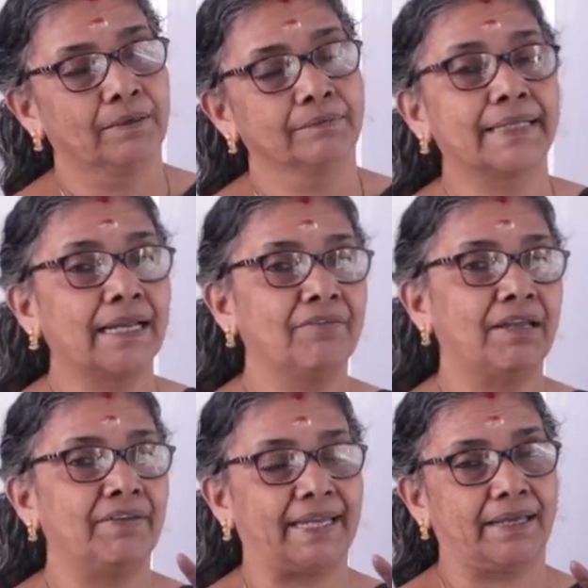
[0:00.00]
3
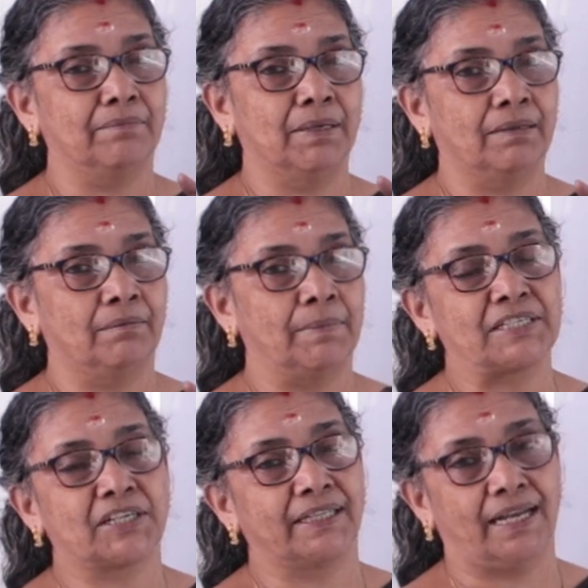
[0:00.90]
ways we can
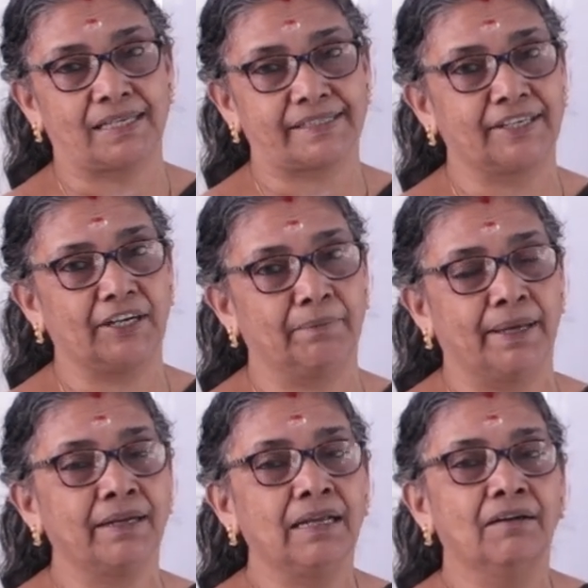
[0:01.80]
measure the elasticity demand.